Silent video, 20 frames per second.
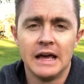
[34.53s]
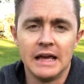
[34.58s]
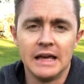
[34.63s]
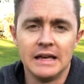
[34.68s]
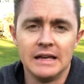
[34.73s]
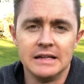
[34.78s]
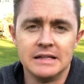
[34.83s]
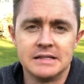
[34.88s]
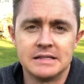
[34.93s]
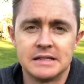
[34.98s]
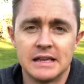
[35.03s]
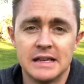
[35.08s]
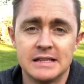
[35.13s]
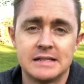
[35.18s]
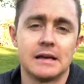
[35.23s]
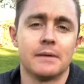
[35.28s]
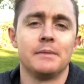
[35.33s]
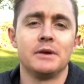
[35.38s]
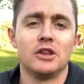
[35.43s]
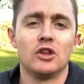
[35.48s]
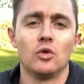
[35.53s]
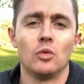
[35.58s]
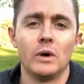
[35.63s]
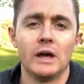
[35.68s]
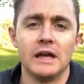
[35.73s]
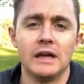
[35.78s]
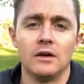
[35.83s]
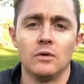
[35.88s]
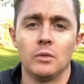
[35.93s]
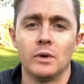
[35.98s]
is something that
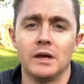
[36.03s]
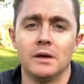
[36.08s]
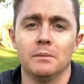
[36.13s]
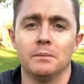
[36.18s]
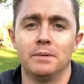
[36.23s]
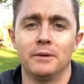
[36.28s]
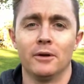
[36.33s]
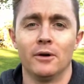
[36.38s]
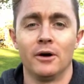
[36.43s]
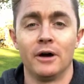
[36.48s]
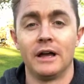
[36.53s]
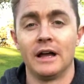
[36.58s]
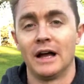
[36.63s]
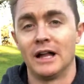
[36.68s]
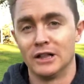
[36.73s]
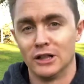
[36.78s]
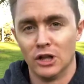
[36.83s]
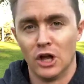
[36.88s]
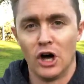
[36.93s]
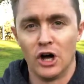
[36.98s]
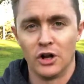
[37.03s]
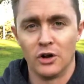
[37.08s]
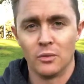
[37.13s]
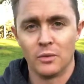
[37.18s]
we employ a lot